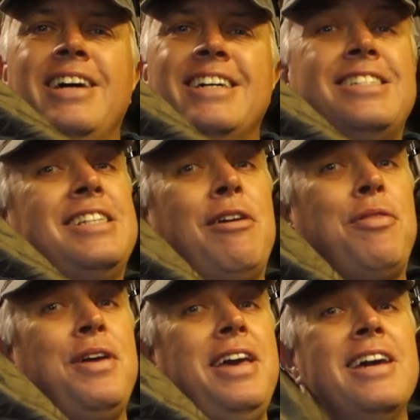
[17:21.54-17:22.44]
uh,
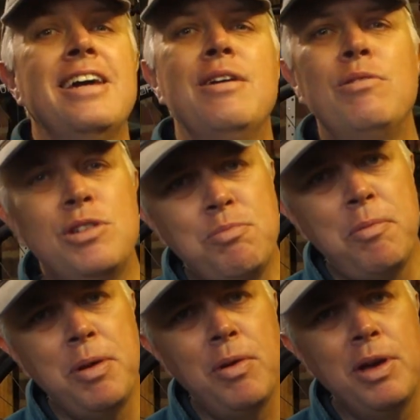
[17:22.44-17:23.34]
stealthy which is
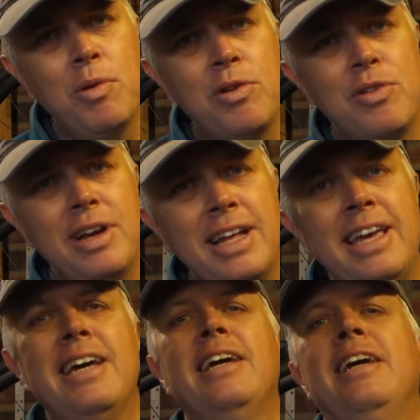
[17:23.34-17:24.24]
probably what you want
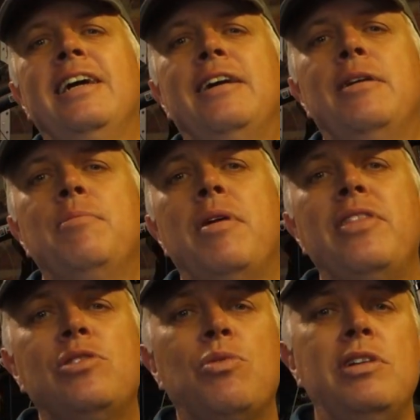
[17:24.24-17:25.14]
really um,
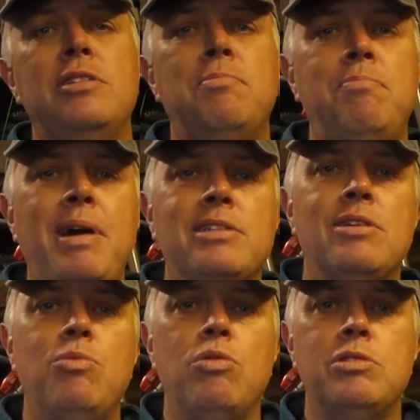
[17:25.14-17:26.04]
this one is
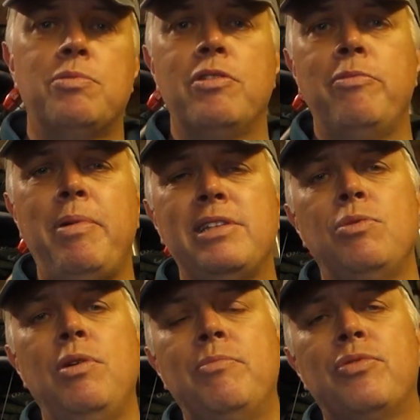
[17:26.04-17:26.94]
better waterproof
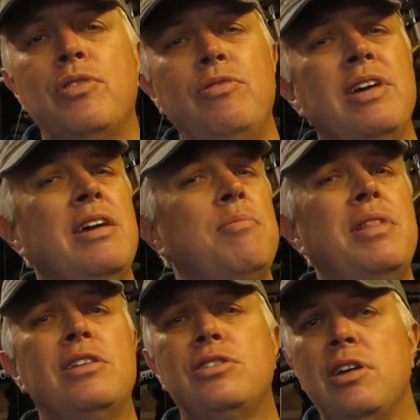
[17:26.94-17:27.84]
better windproof but
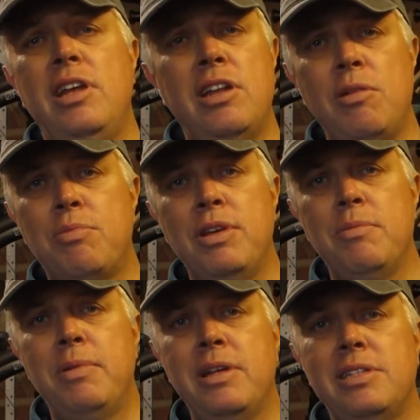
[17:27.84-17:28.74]
there's certainly no
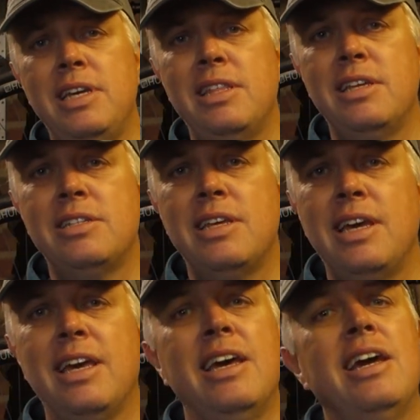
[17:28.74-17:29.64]
breathability in this
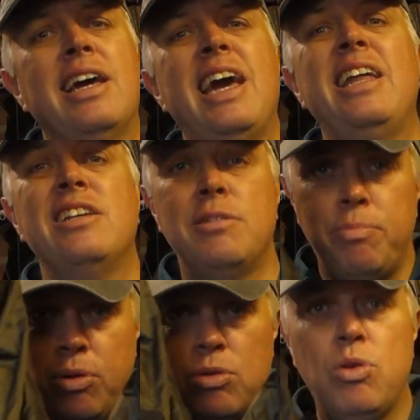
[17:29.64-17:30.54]
thing again it's a
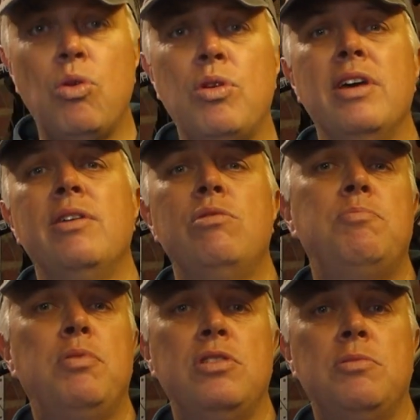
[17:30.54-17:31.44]
pull cord which
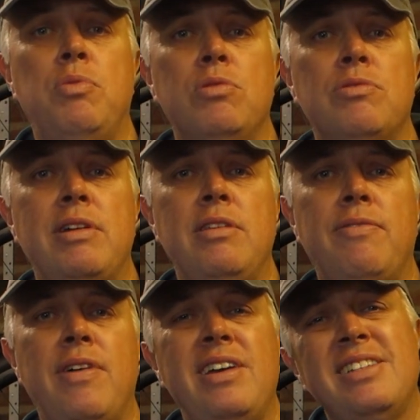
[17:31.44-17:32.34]
just pulls around your
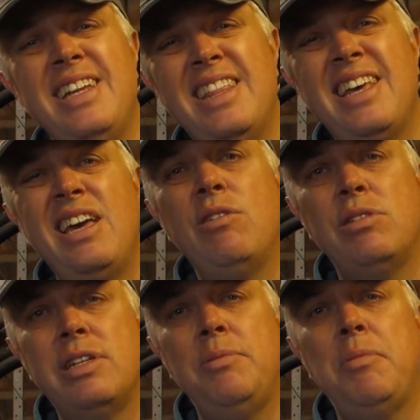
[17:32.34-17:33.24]
face and in there you've got your
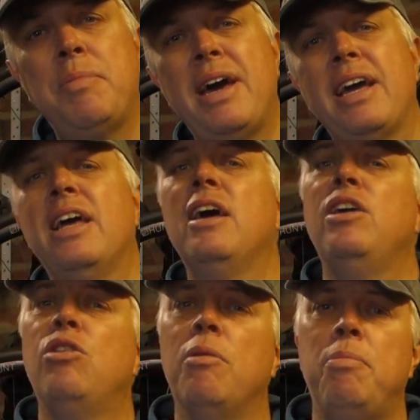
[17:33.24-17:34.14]
sleeping bag
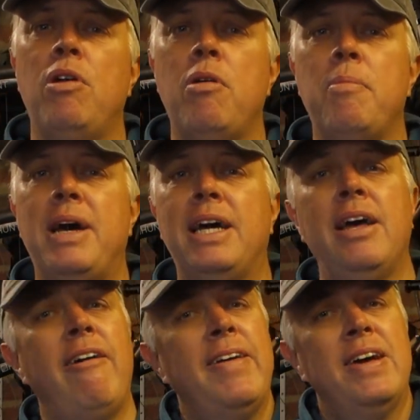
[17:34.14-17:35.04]
you've got a blow up mat
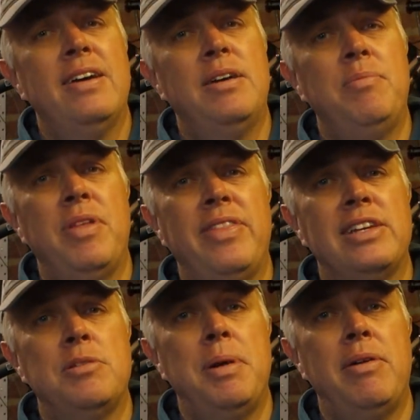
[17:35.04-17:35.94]
um, and
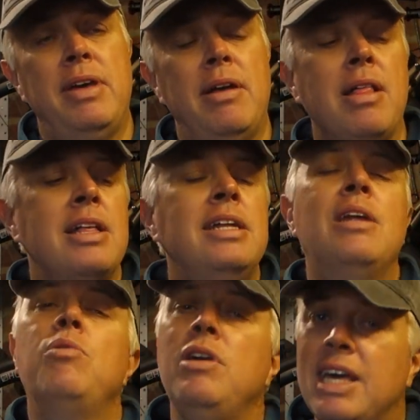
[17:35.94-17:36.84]
that's about it
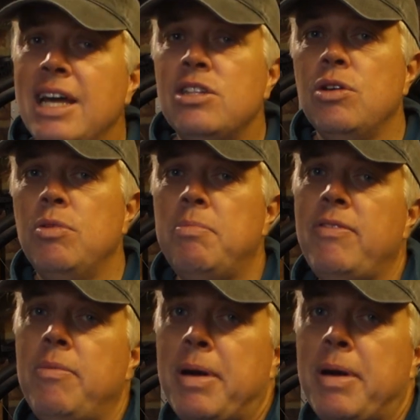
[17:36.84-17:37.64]
now what you can do with bivy